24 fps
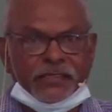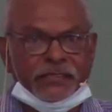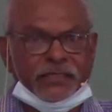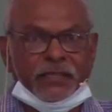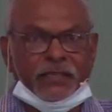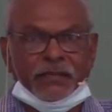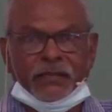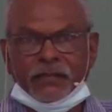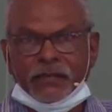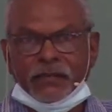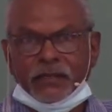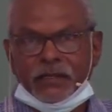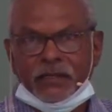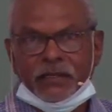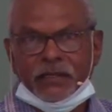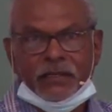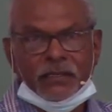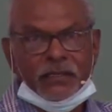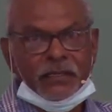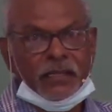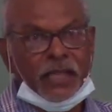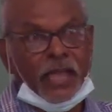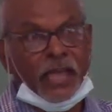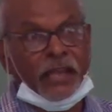and
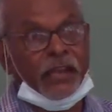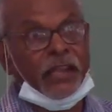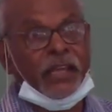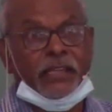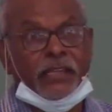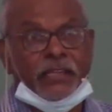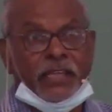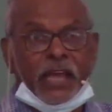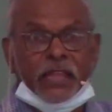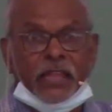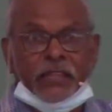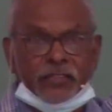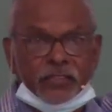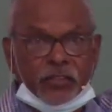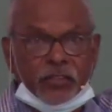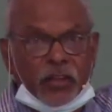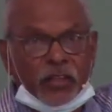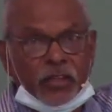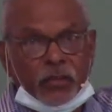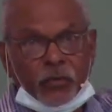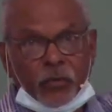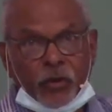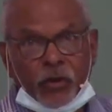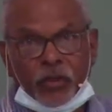the other side of the
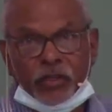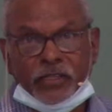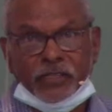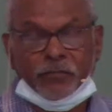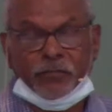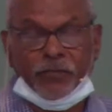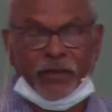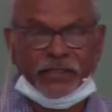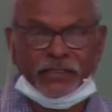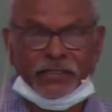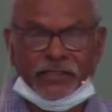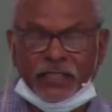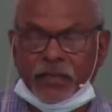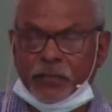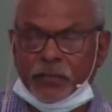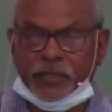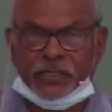world. He's blessing them with